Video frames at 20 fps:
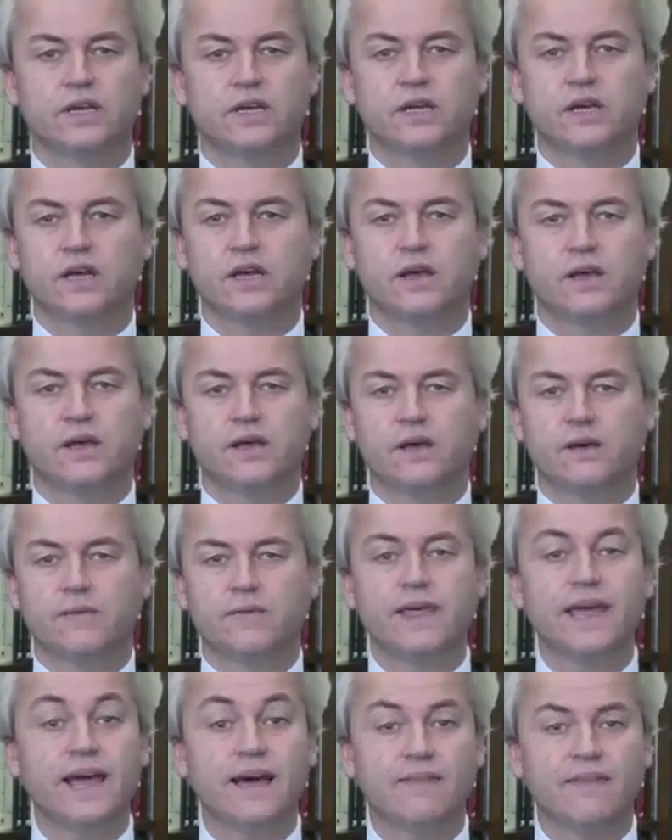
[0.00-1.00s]

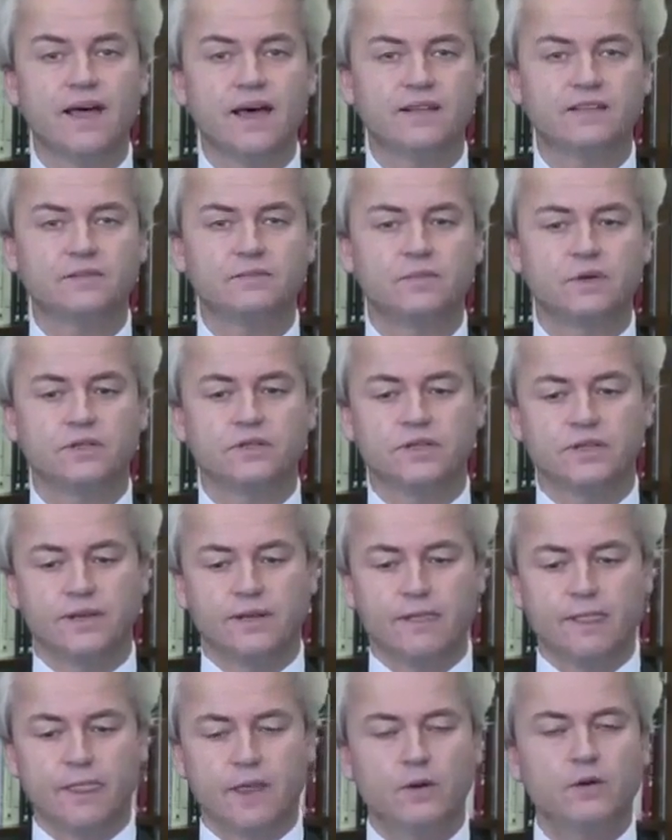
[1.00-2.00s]
They are not. But
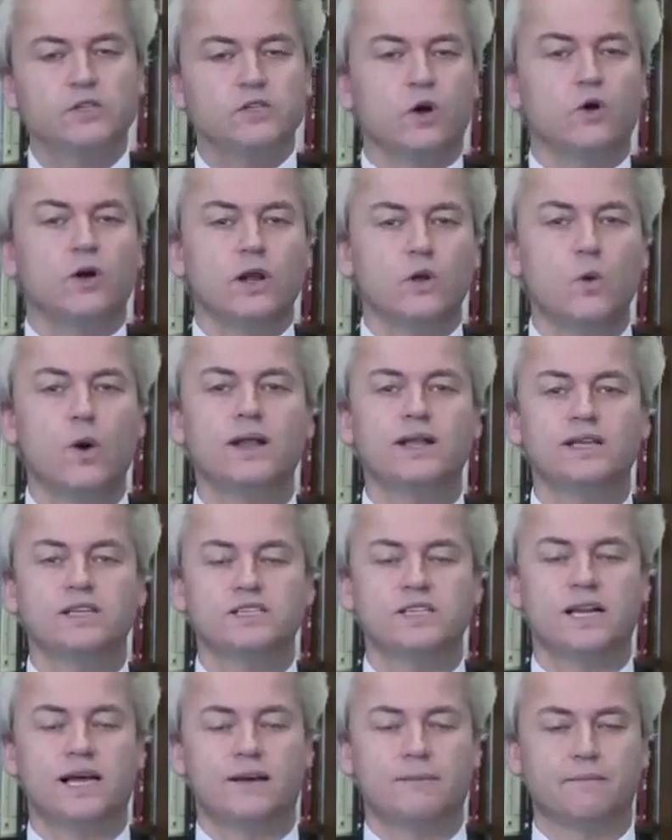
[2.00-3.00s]
there is only one
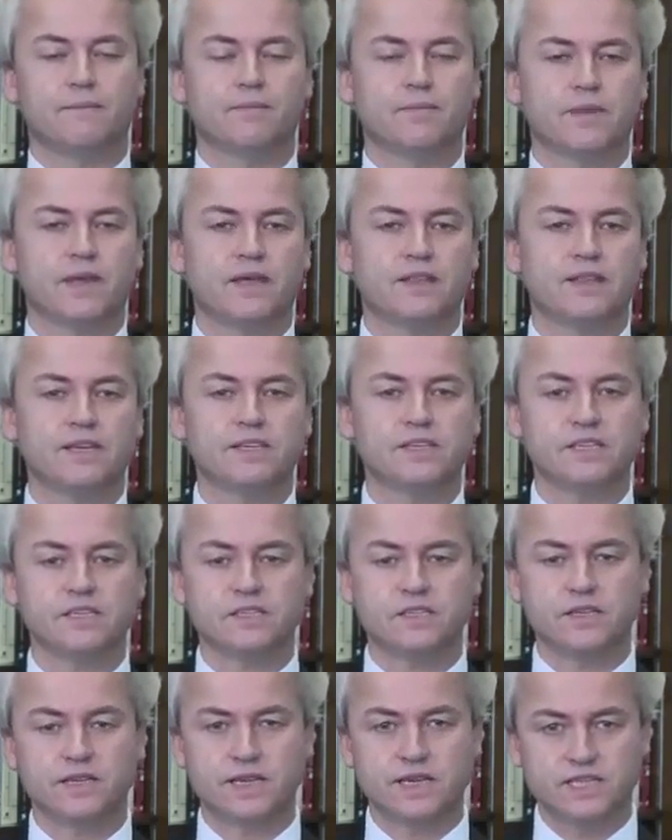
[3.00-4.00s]
Islam, and this
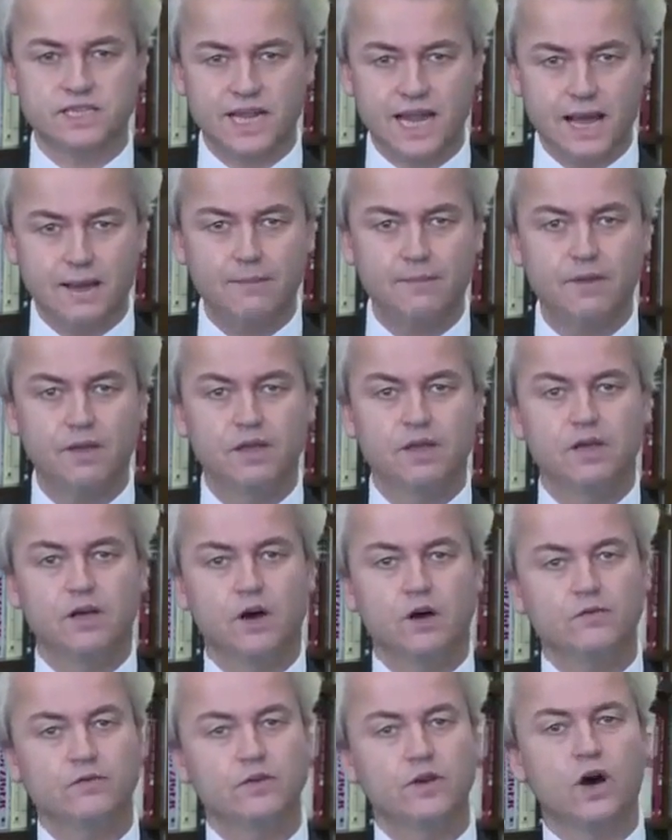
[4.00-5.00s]
is the Islam
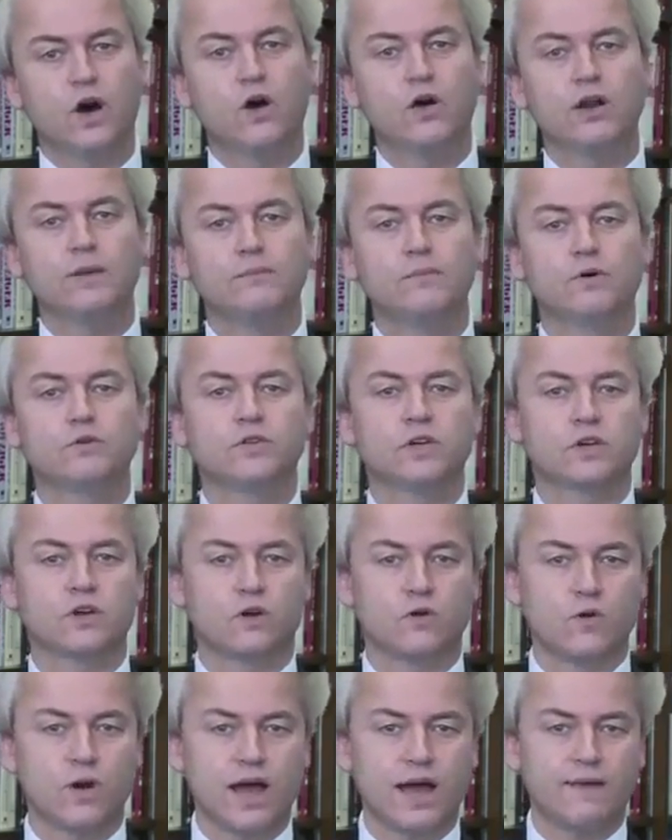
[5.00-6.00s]
of the Holy Book, the
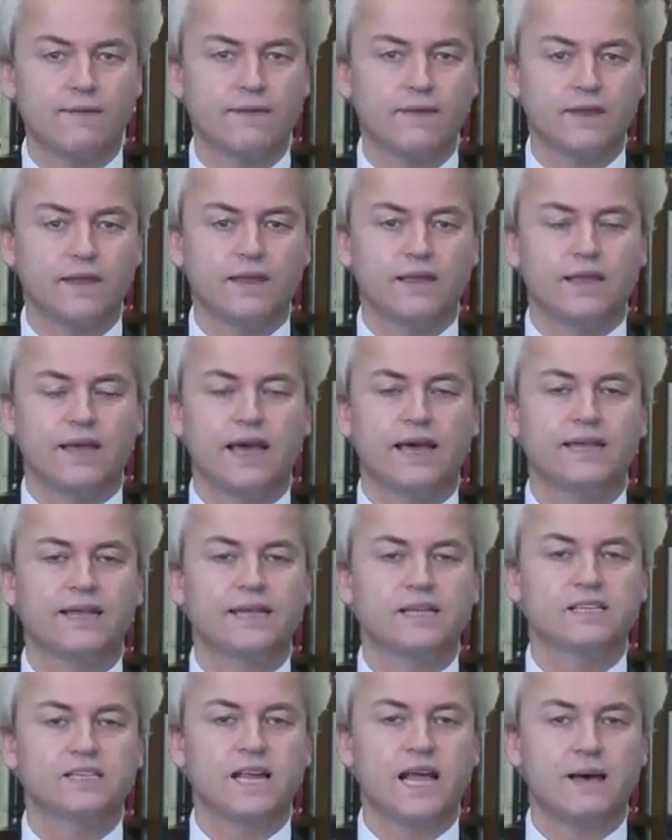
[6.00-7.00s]
Quran, and
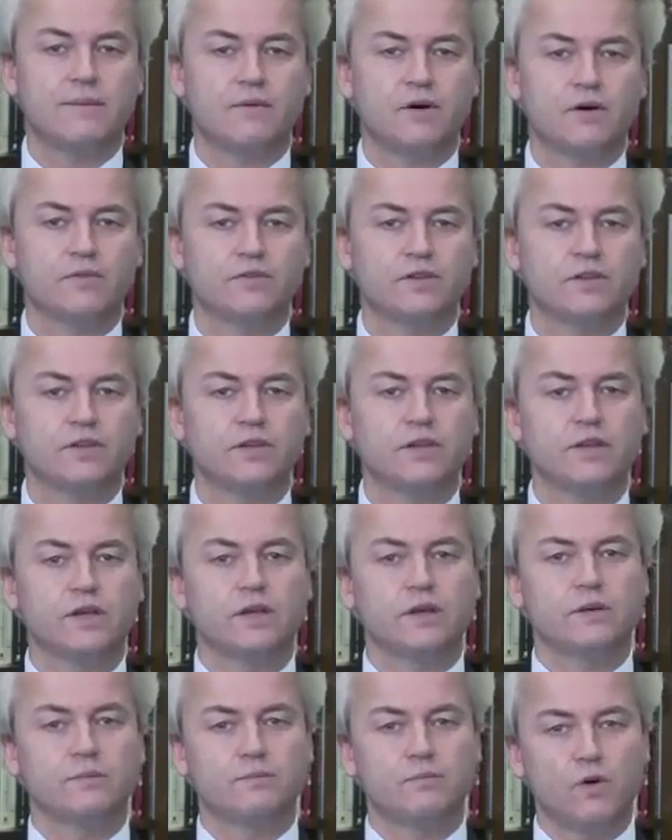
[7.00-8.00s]
the Islam of the
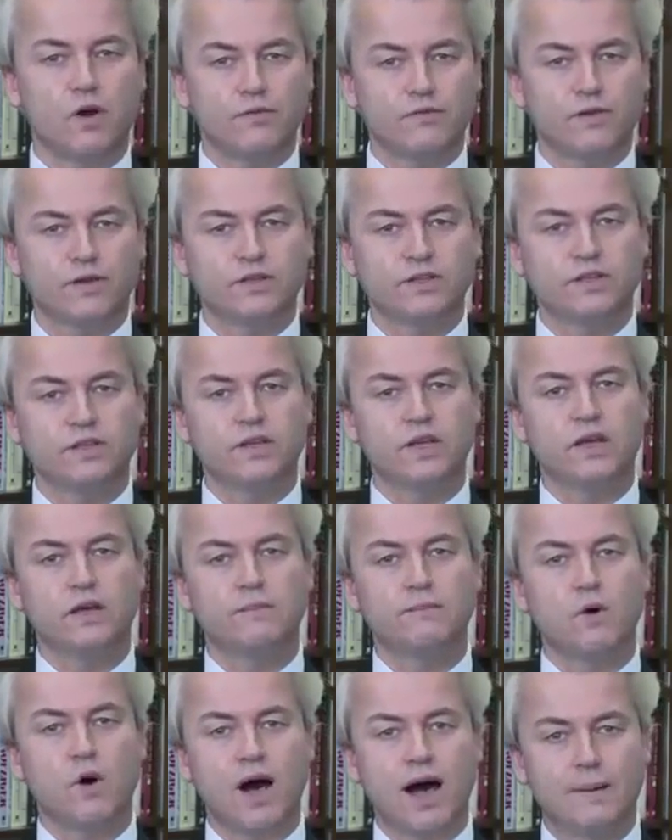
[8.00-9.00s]
Prophet
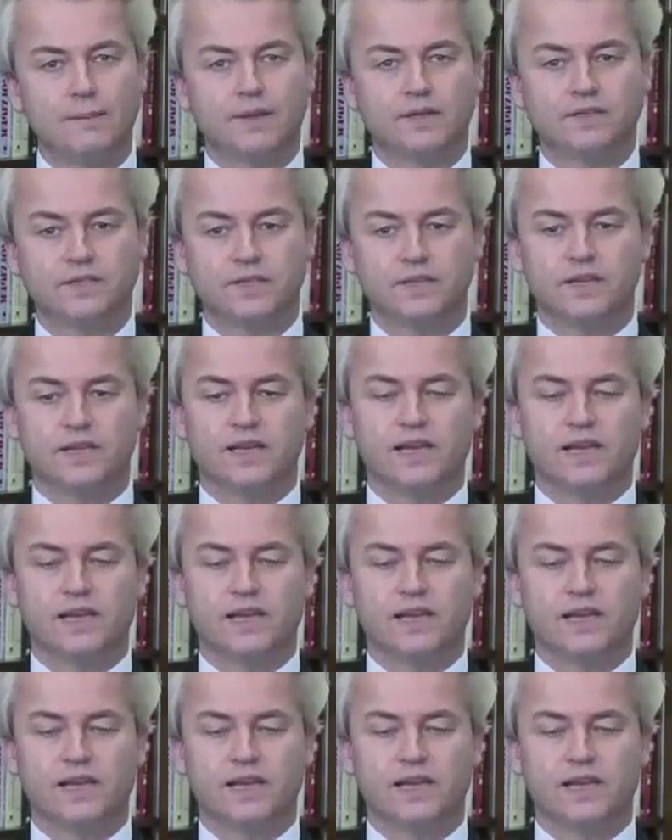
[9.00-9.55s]
Muhammad.